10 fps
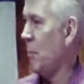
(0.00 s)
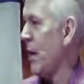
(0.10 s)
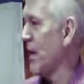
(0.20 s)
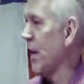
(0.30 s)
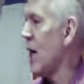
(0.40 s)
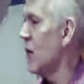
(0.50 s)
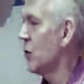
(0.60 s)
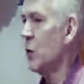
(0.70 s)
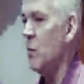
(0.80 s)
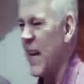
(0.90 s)

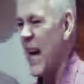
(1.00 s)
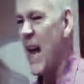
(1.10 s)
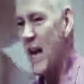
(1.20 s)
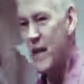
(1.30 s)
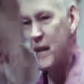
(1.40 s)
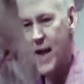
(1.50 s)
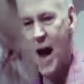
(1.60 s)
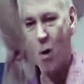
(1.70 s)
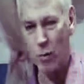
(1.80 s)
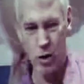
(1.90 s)
Pentecostal mechanics
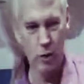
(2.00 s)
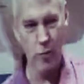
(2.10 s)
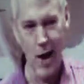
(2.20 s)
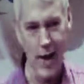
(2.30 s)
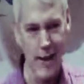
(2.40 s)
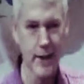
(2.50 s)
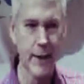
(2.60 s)
down just right.